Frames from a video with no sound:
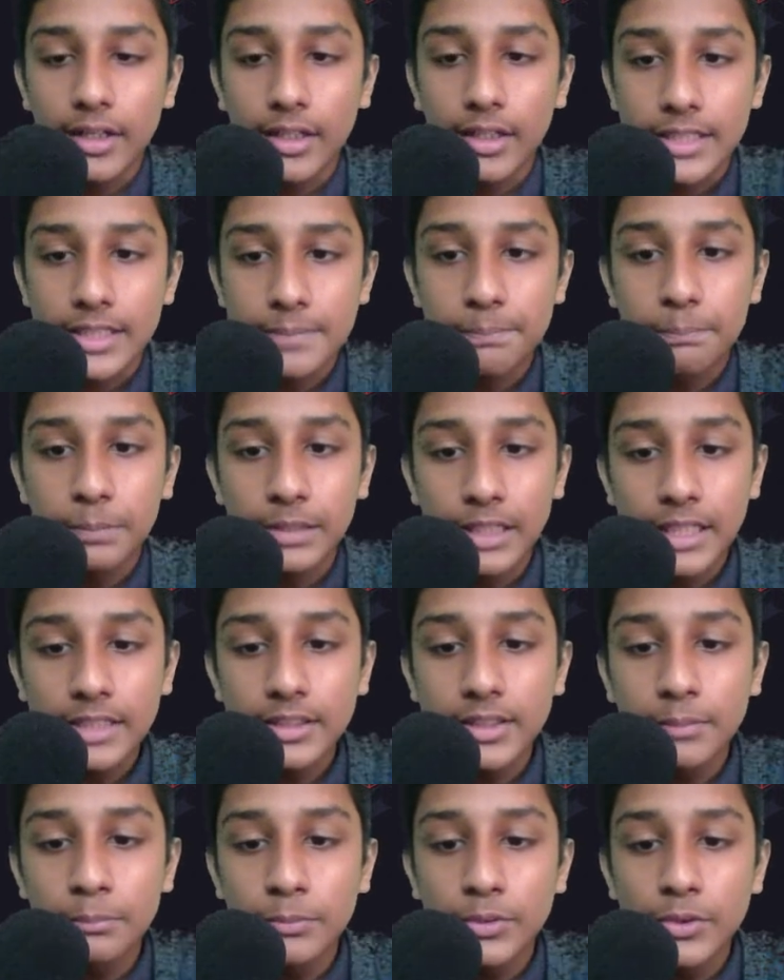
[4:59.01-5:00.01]
he played
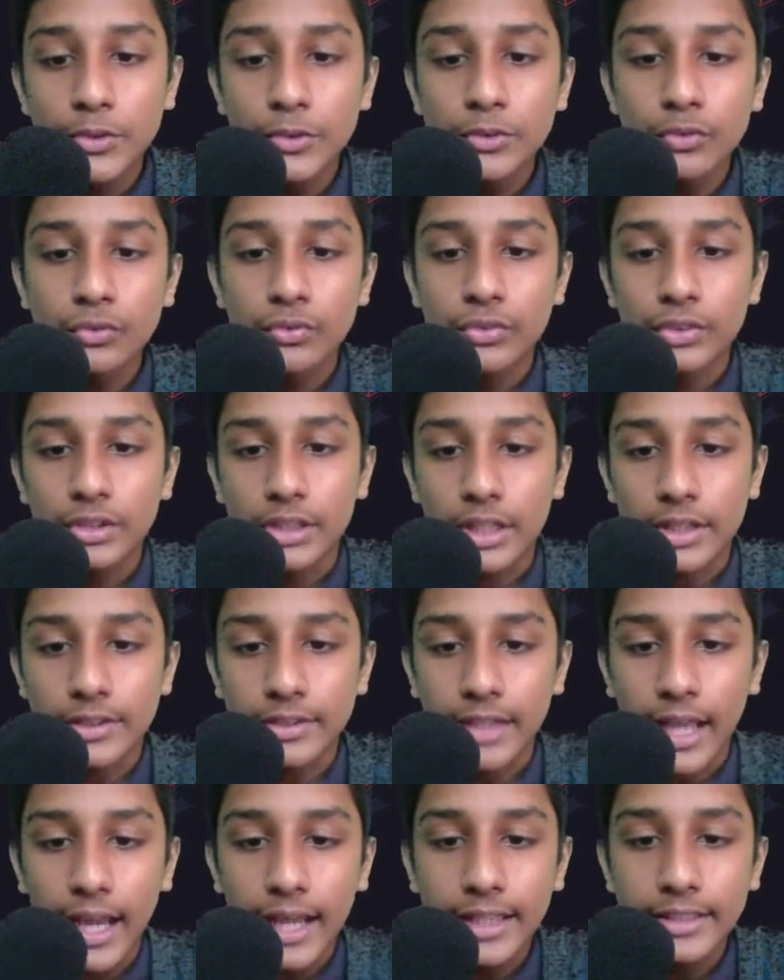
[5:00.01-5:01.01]
the move
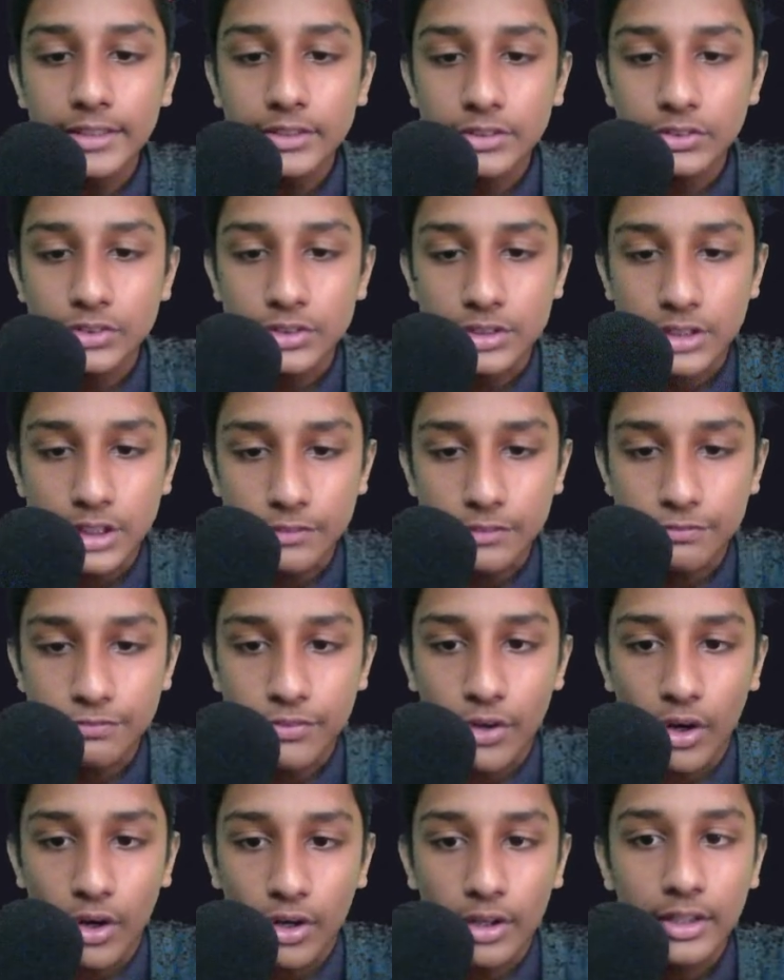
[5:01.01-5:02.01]
knight to
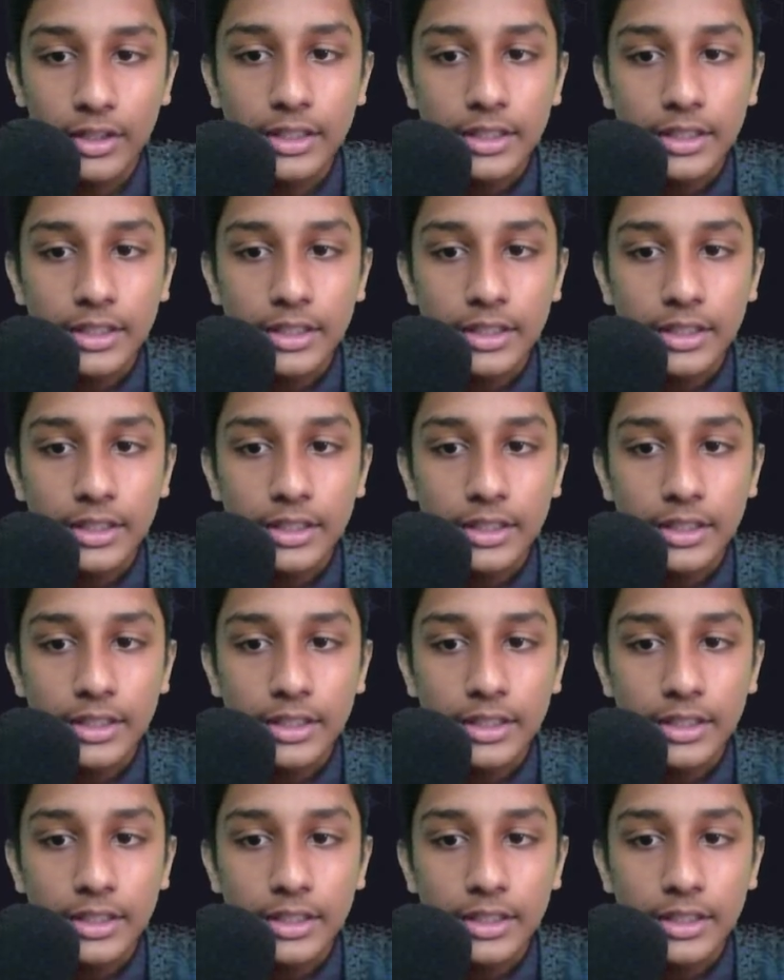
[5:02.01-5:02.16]
c4.